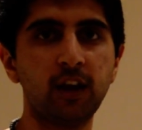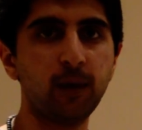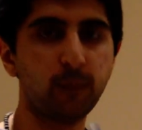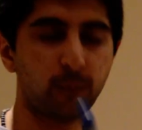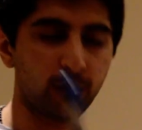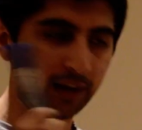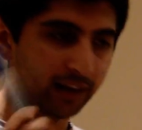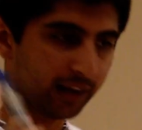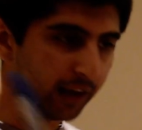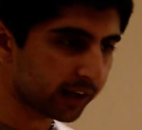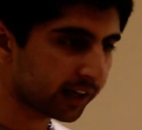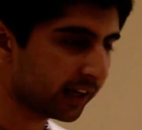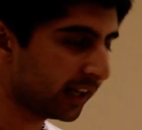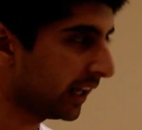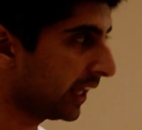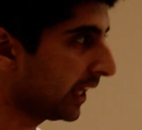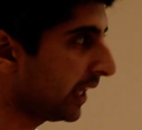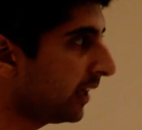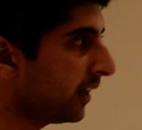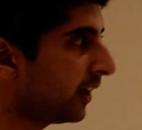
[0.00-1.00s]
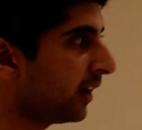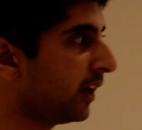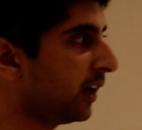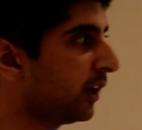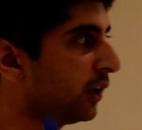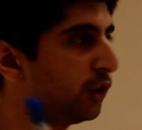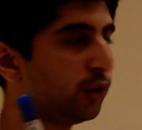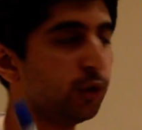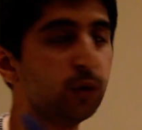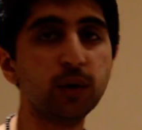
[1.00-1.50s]
Well, luckily,
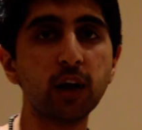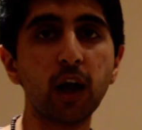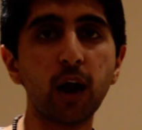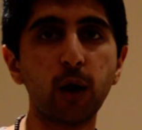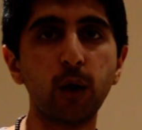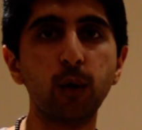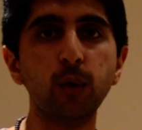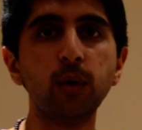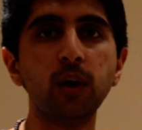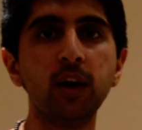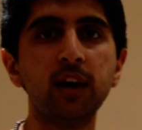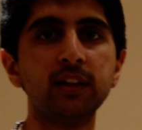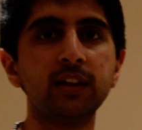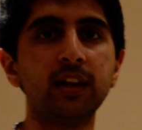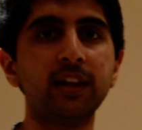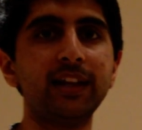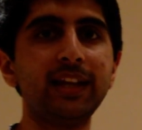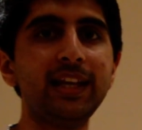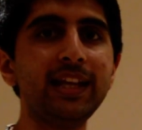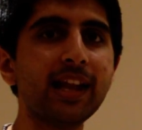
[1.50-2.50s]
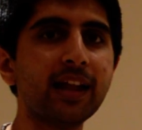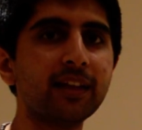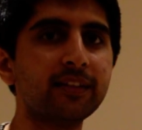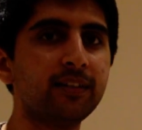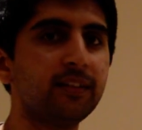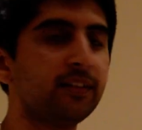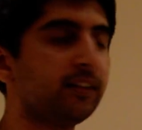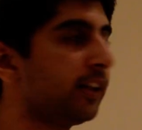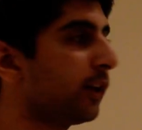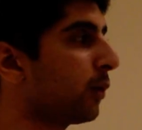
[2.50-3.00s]
you know that
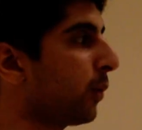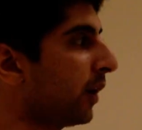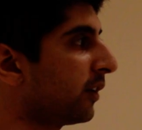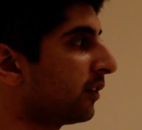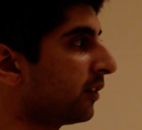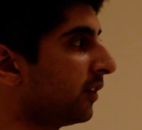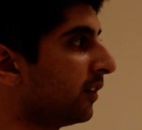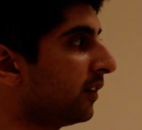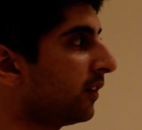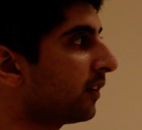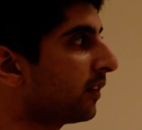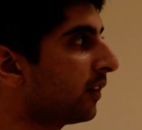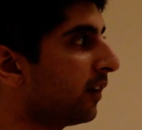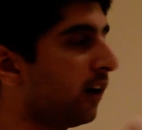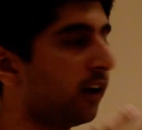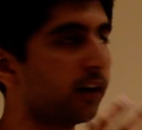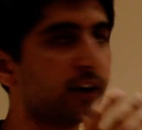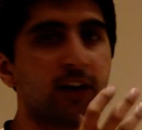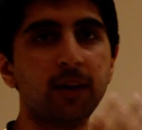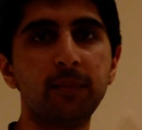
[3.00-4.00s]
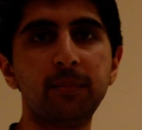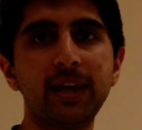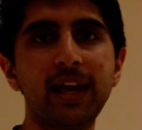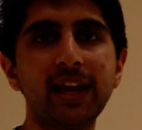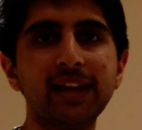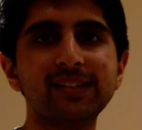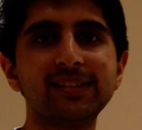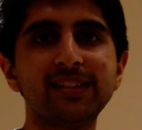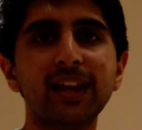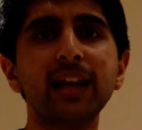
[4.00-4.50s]
elasticity questions are going to be
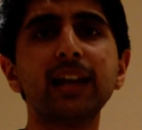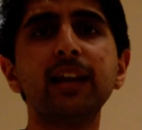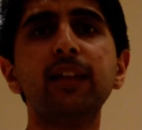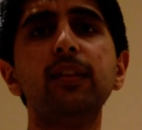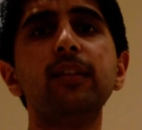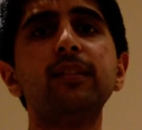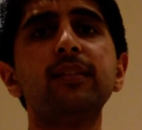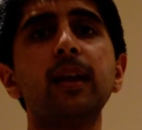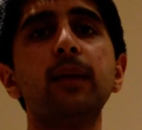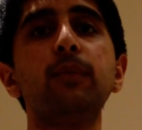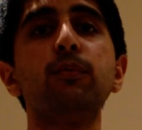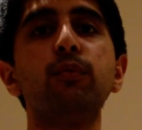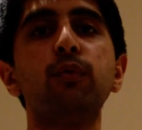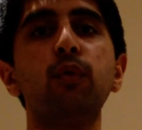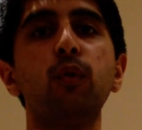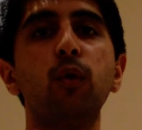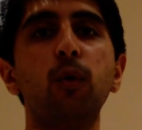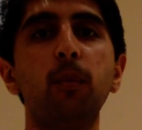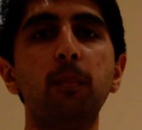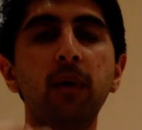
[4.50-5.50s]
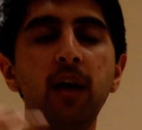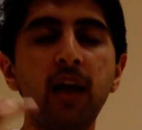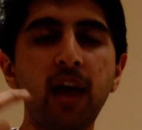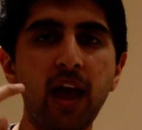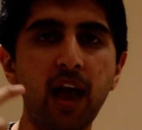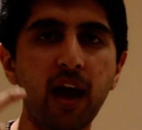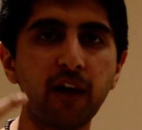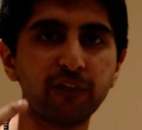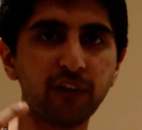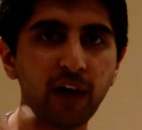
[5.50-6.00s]
exactly the same form
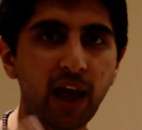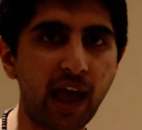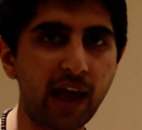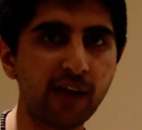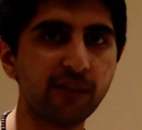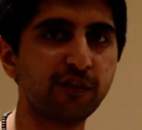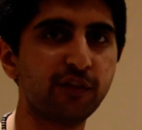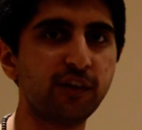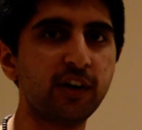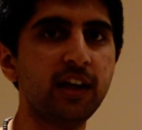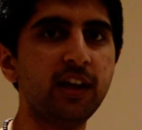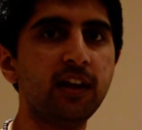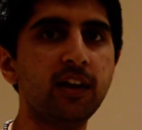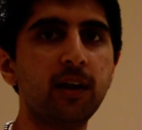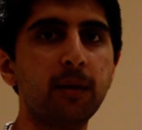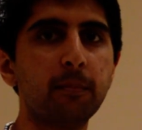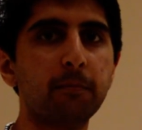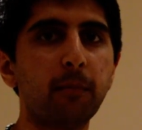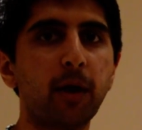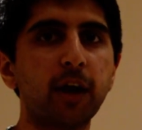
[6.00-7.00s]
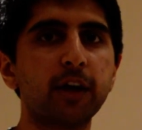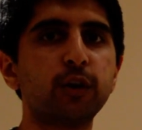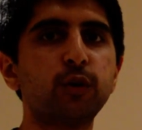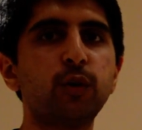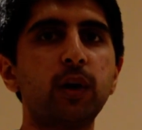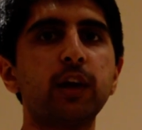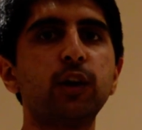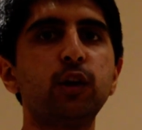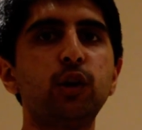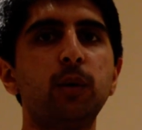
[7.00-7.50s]
for every
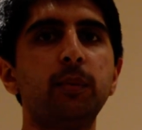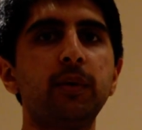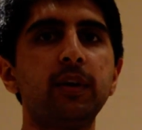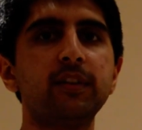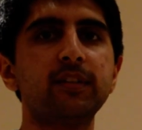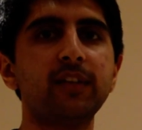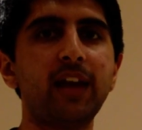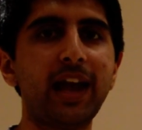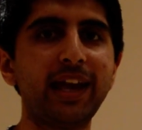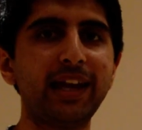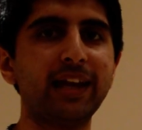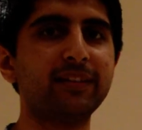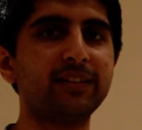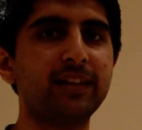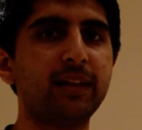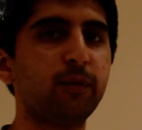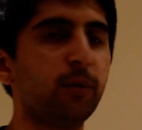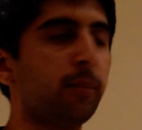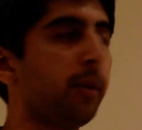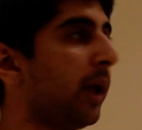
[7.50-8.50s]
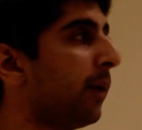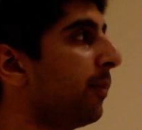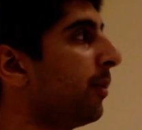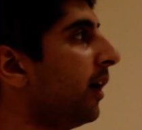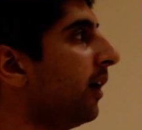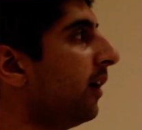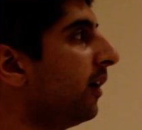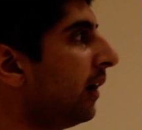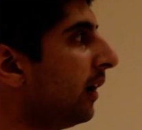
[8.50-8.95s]
microeconomics AS level paper.